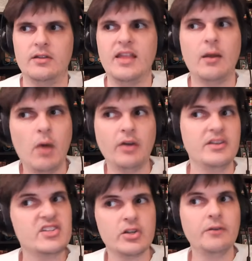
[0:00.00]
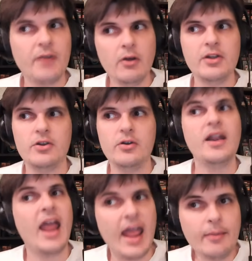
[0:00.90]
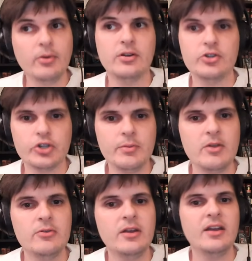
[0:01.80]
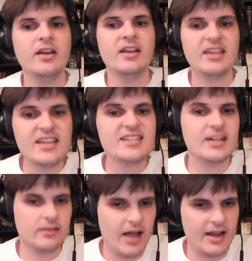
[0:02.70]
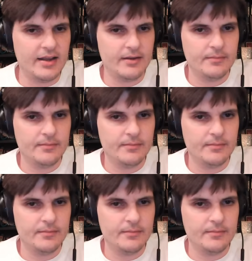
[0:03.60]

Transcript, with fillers: that while he's still very good, able to contribute, he's declining.